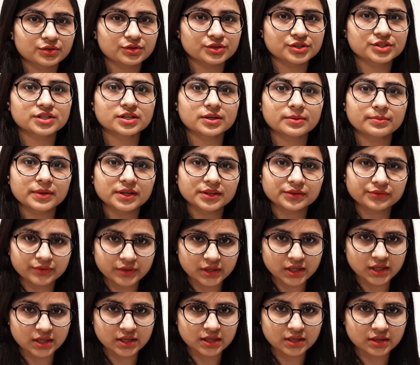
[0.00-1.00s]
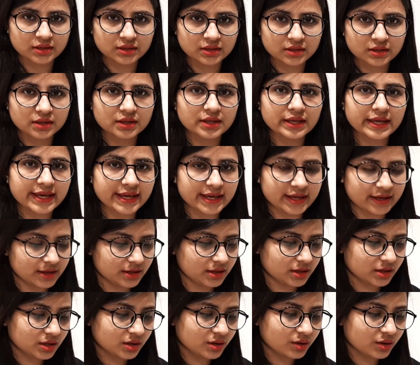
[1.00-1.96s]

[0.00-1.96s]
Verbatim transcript: Question number 3. A.